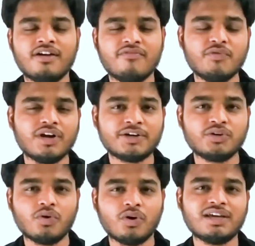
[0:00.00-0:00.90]
We would like
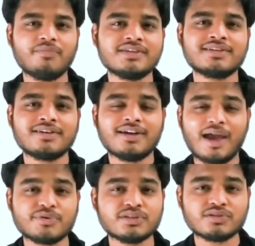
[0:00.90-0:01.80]
to call them as an
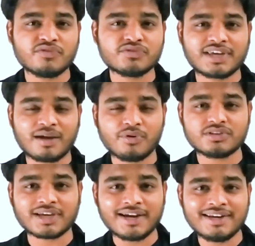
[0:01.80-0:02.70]
absence of Schamroth
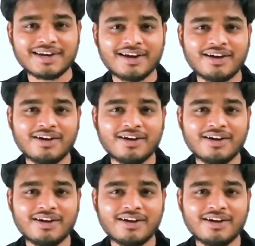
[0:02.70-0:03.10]
sign